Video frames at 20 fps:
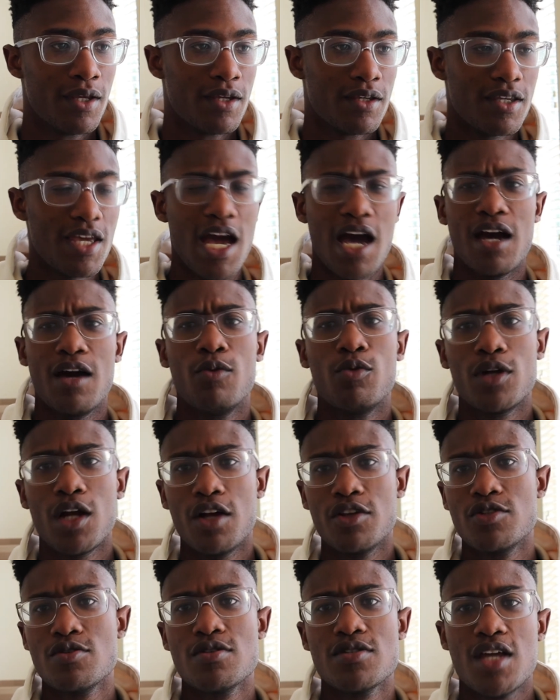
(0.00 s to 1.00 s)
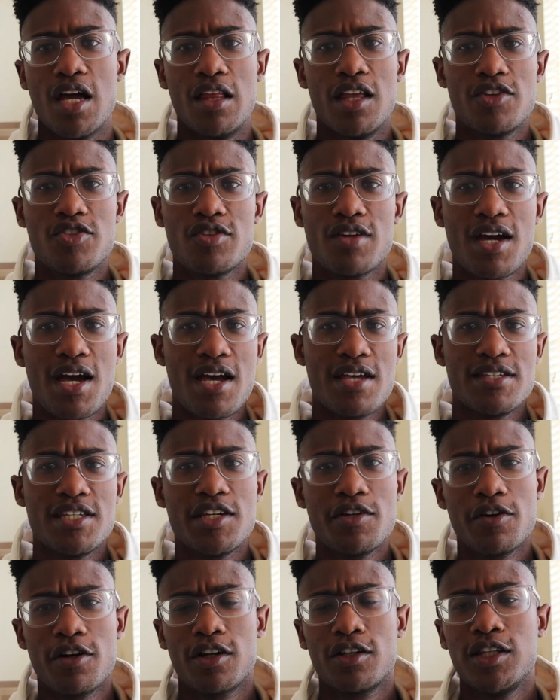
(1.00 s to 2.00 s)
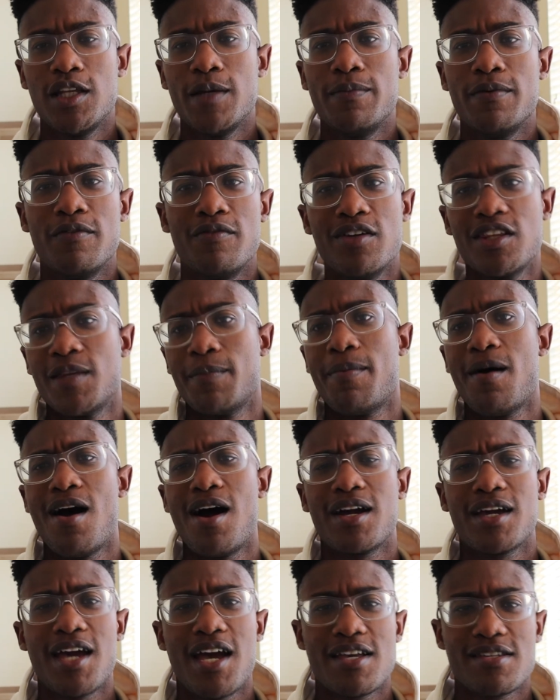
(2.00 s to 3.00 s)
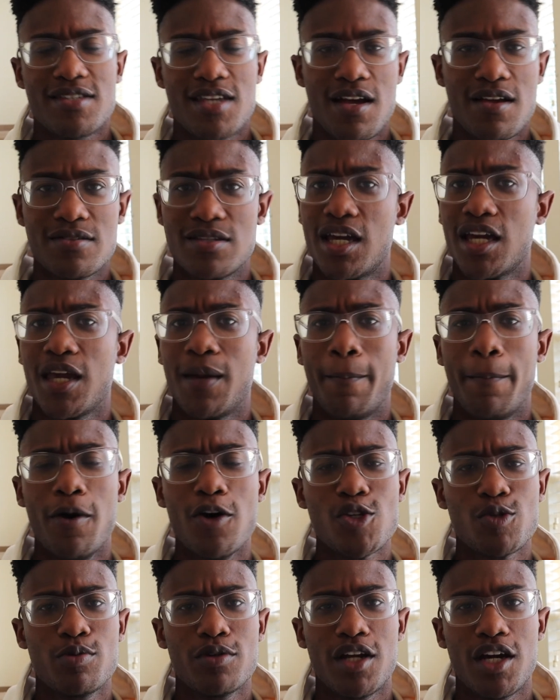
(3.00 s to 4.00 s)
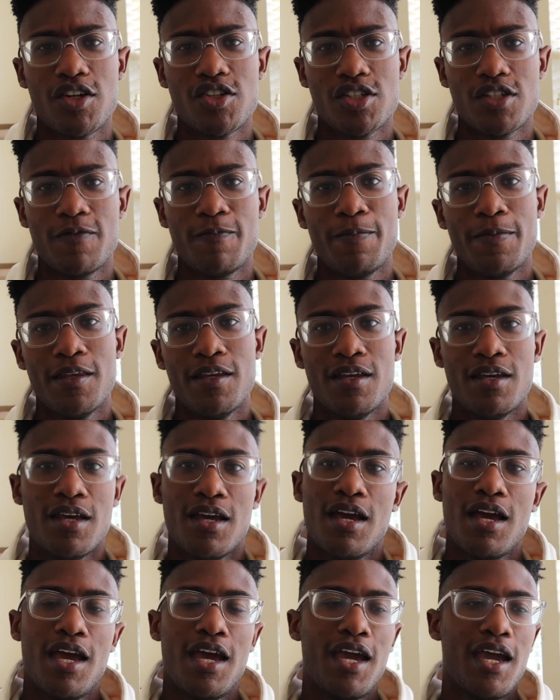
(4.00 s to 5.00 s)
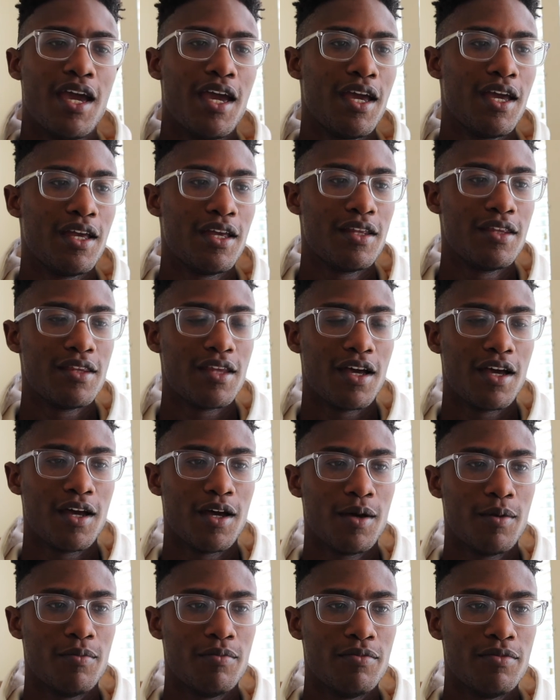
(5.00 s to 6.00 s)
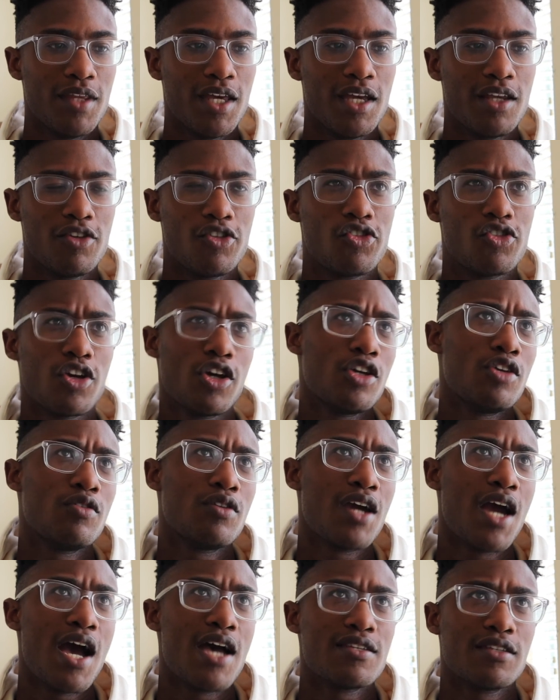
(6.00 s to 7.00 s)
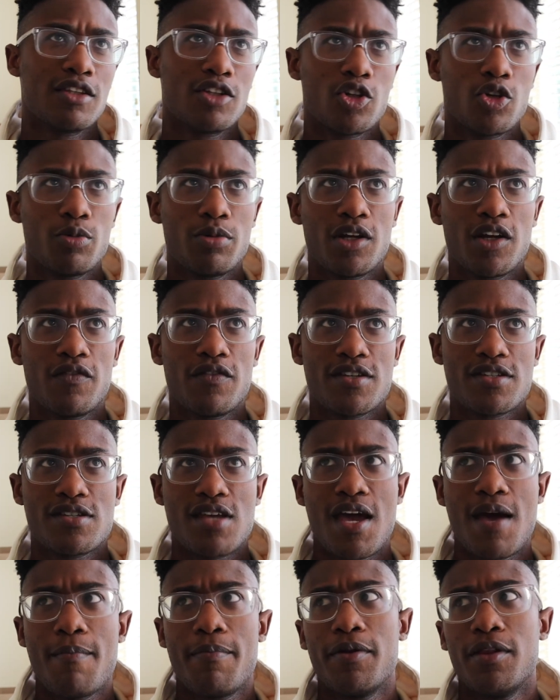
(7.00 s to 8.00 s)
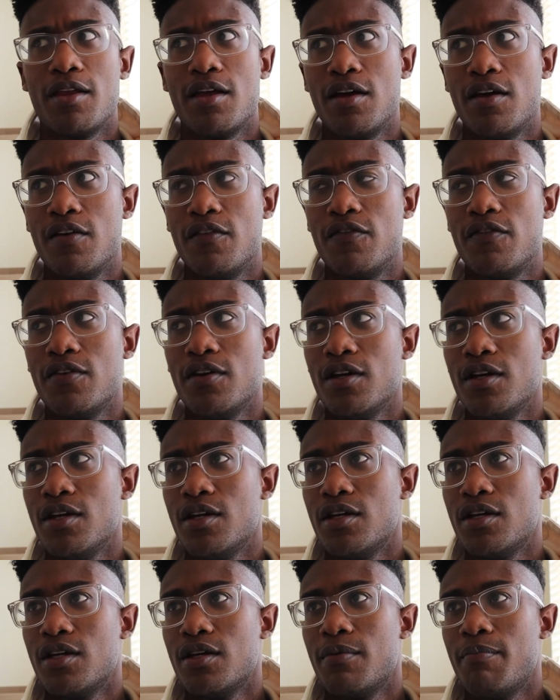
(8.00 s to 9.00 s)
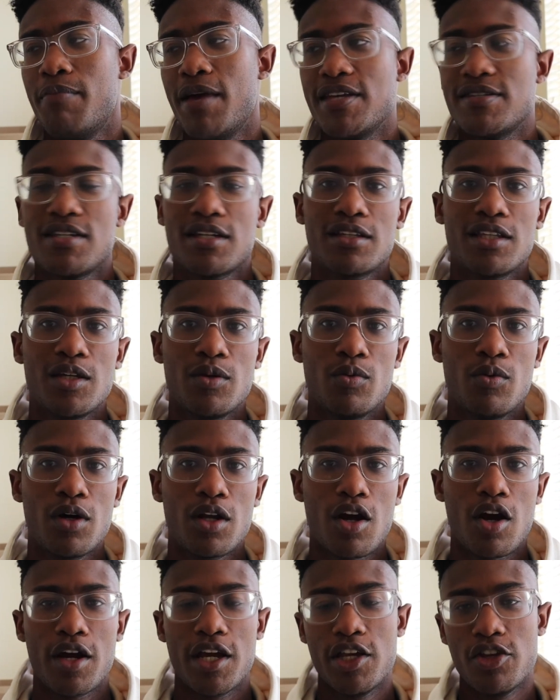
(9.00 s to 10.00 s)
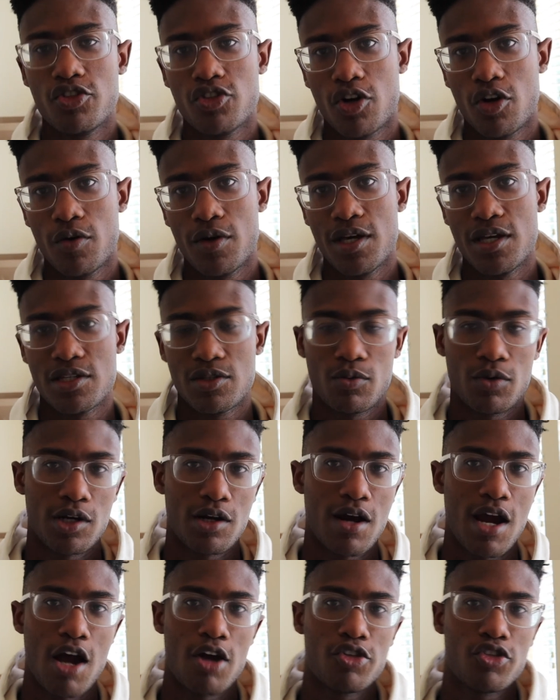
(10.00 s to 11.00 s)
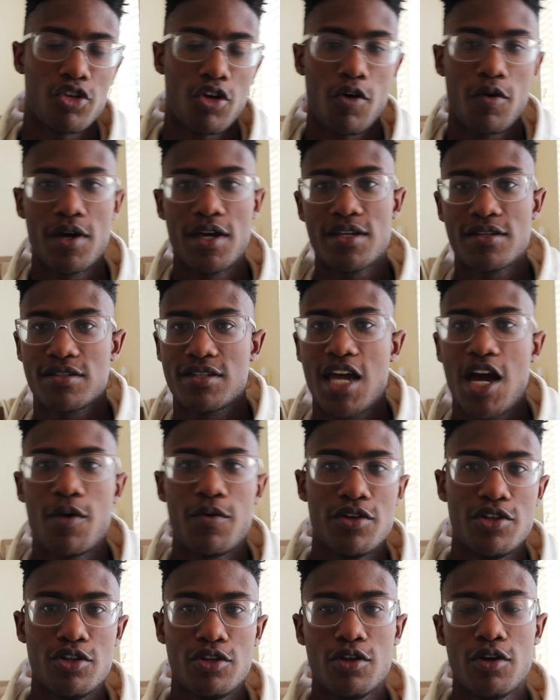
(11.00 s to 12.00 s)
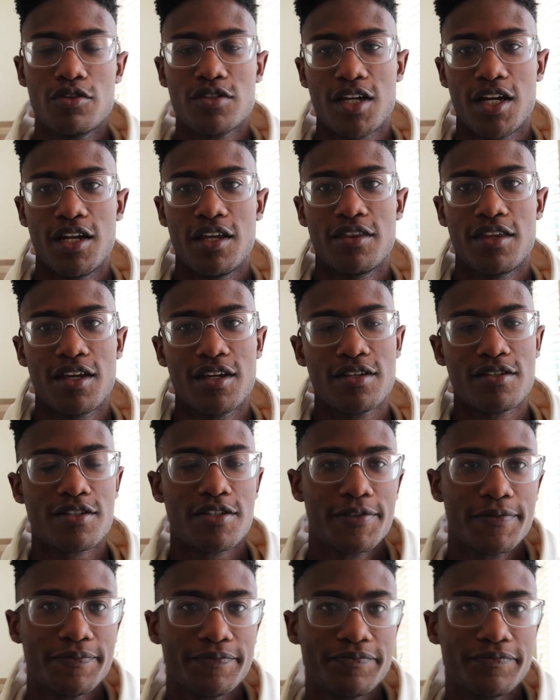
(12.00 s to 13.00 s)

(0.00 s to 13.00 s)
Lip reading: yeah, what I'll do is I'll let you guys hear a clip of what the podcast sounds like in post-production and then show you guys a little bit of a sample of basically what our intro is and what our outro is and how we do those kind of things.